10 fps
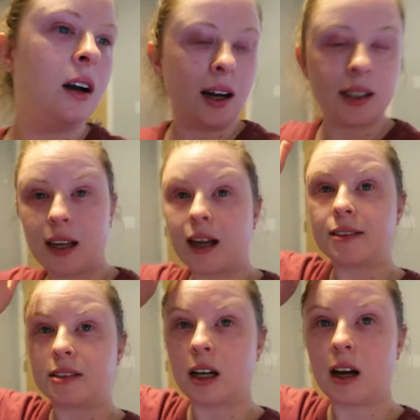I
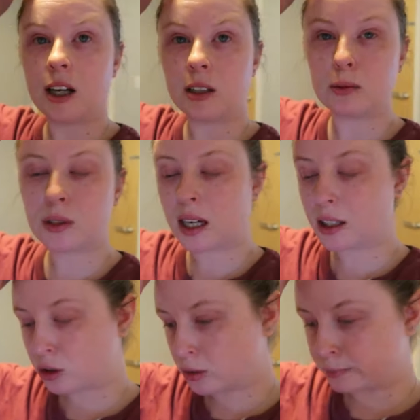guess I will
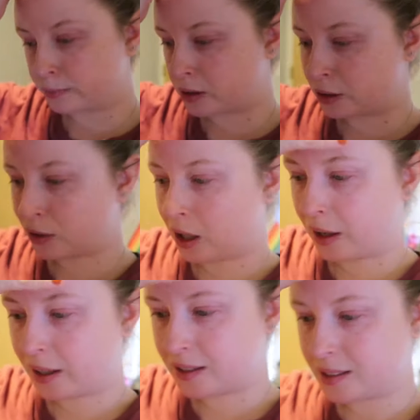catch up with you
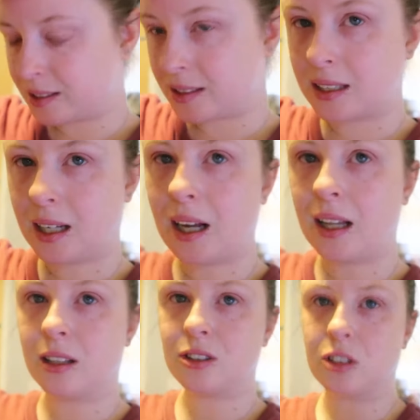guys
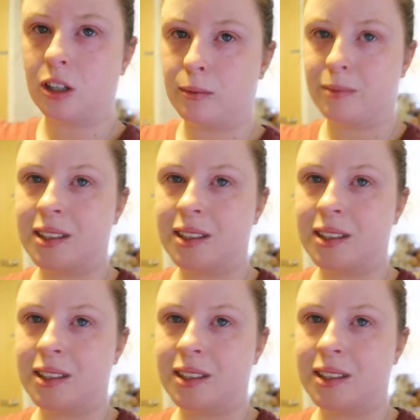at lunchtime.